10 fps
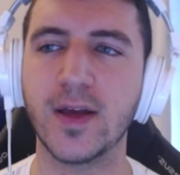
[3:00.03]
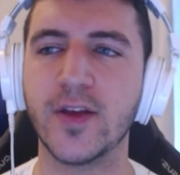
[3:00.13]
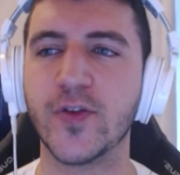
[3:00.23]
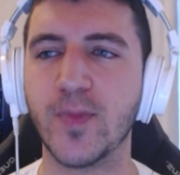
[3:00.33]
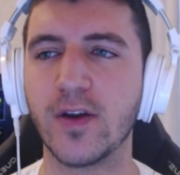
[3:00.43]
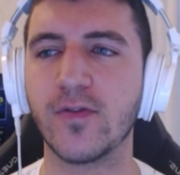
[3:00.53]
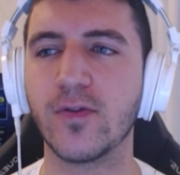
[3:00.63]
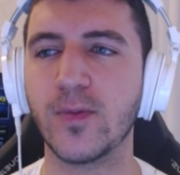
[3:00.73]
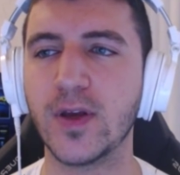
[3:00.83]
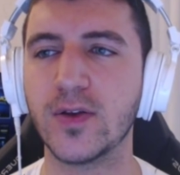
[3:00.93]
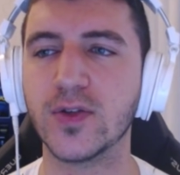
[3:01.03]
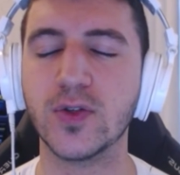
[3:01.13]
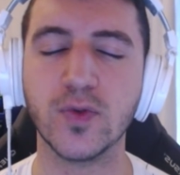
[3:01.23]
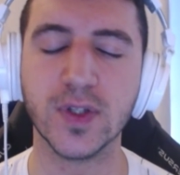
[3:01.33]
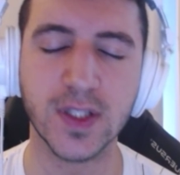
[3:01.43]
It's better for me to
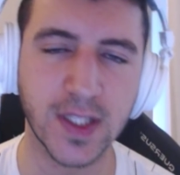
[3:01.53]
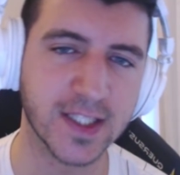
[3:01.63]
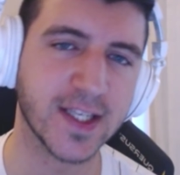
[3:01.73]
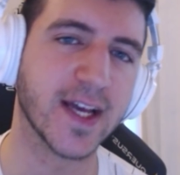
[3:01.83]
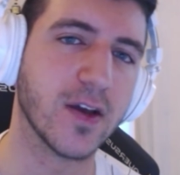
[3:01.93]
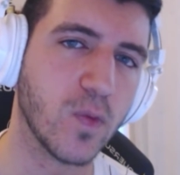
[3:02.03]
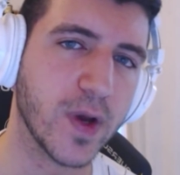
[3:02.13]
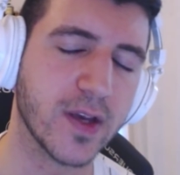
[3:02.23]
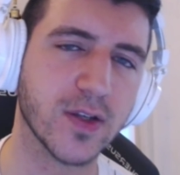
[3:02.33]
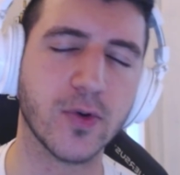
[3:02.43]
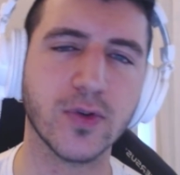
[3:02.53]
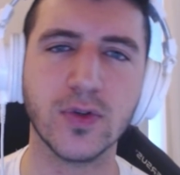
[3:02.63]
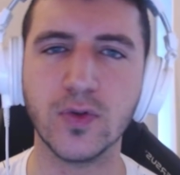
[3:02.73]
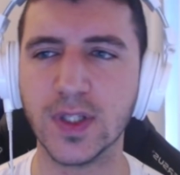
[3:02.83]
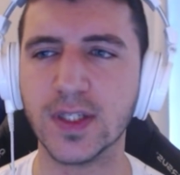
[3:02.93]
do it the second week. So I'm going to
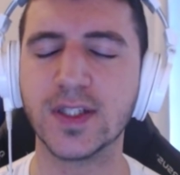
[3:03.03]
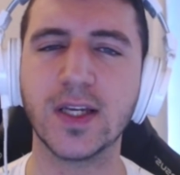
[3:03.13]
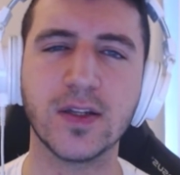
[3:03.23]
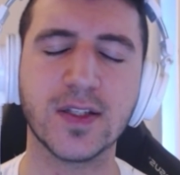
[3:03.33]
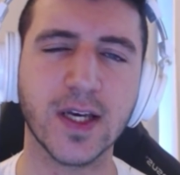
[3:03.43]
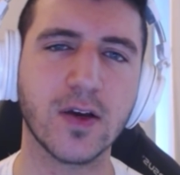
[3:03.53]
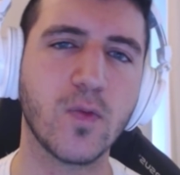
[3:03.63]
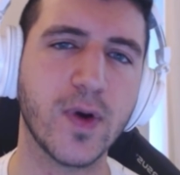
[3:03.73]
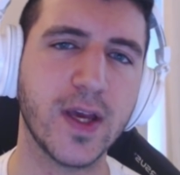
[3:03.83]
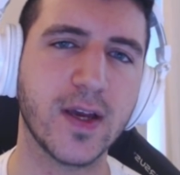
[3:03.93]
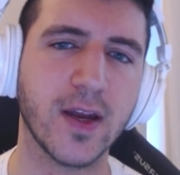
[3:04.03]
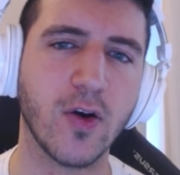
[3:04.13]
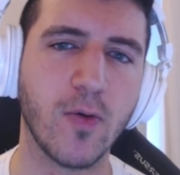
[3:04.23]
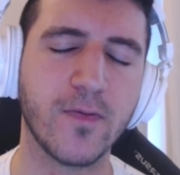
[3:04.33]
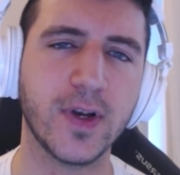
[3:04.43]
do the second week and
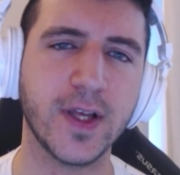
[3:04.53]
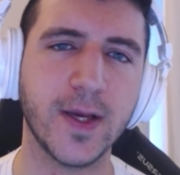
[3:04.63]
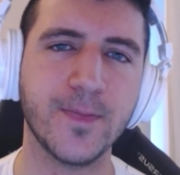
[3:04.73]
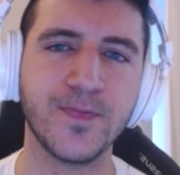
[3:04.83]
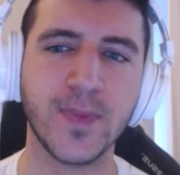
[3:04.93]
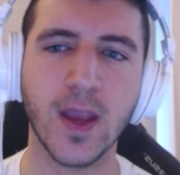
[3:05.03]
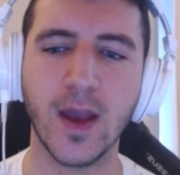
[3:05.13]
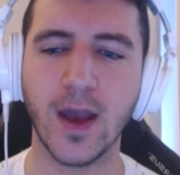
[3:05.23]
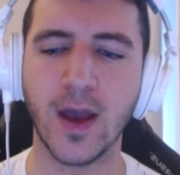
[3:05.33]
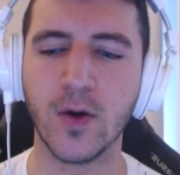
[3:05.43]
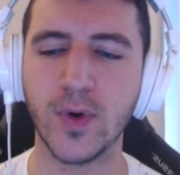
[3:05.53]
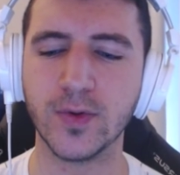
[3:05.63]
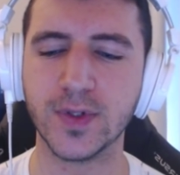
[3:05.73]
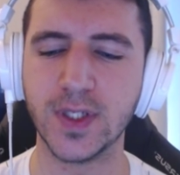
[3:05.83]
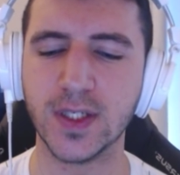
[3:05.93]
hopefully we
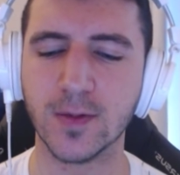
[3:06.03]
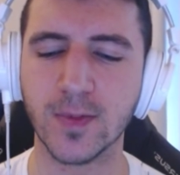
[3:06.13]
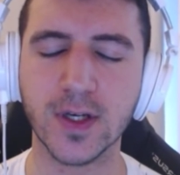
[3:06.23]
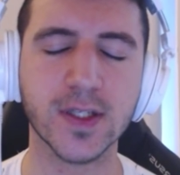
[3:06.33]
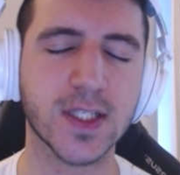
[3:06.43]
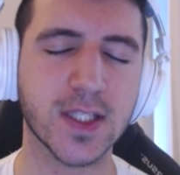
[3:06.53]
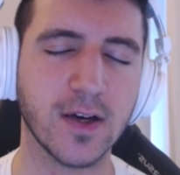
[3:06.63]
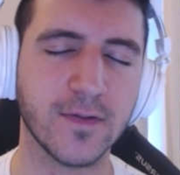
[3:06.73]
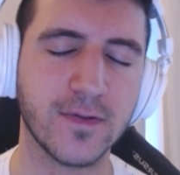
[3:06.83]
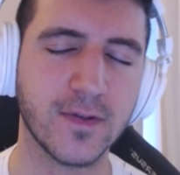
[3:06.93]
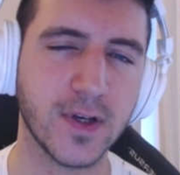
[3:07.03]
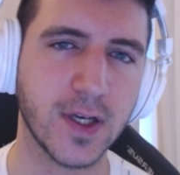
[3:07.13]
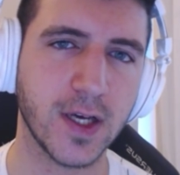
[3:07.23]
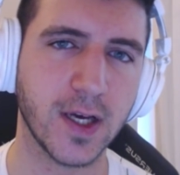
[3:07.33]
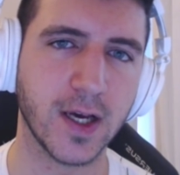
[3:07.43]
will see some good stuff
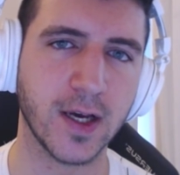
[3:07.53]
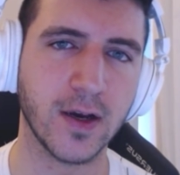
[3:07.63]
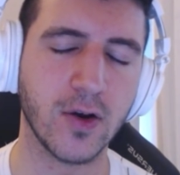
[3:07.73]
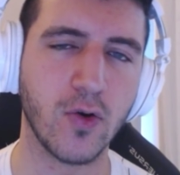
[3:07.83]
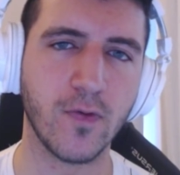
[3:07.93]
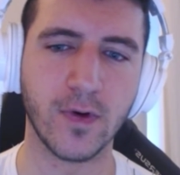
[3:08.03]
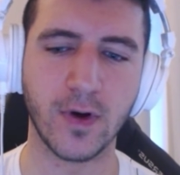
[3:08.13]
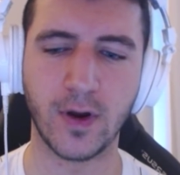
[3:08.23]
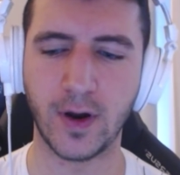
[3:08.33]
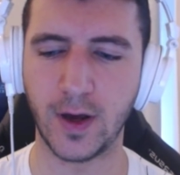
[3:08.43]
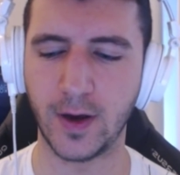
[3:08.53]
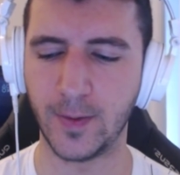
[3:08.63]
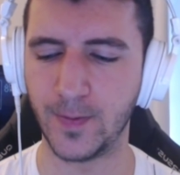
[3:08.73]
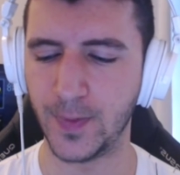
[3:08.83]
over,